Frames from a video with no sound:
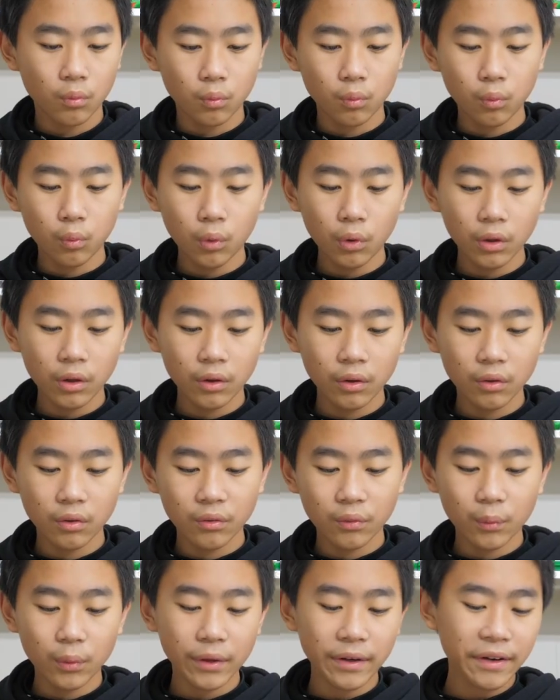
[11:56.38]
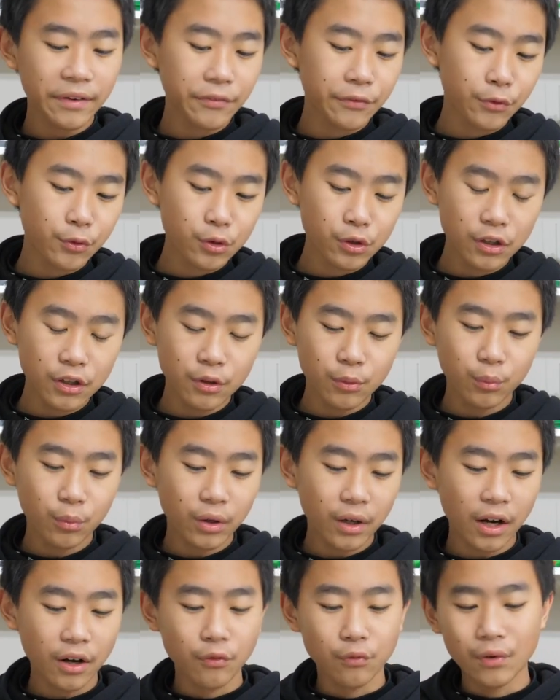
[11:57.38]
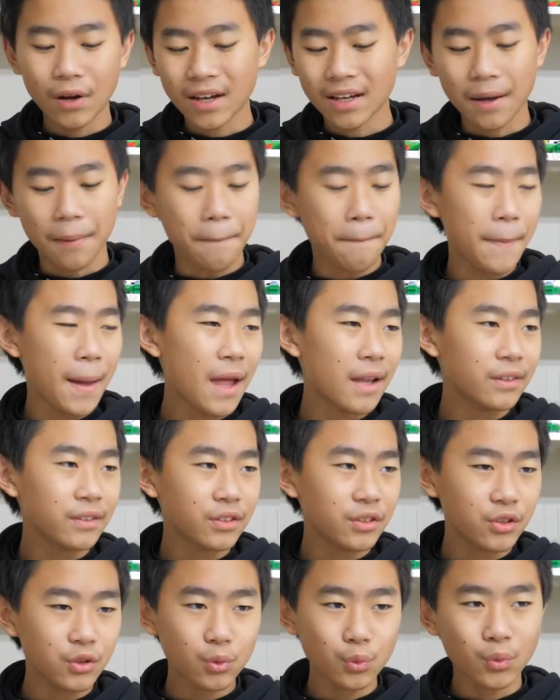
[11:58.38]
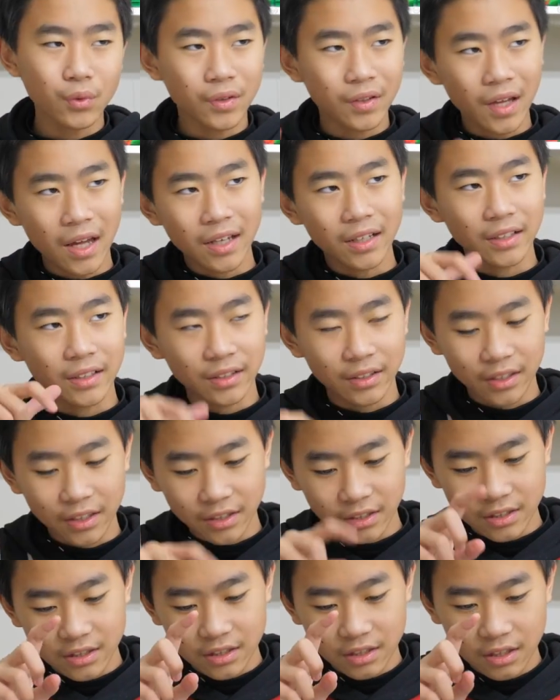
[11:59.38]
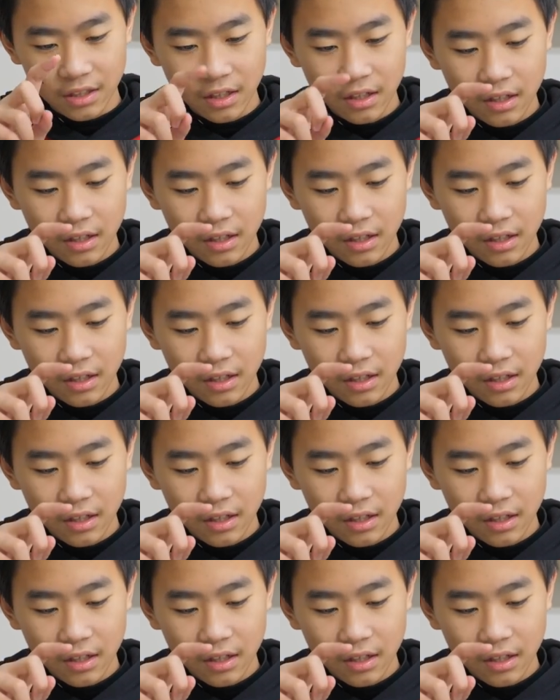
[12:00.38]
would I recommend you getting this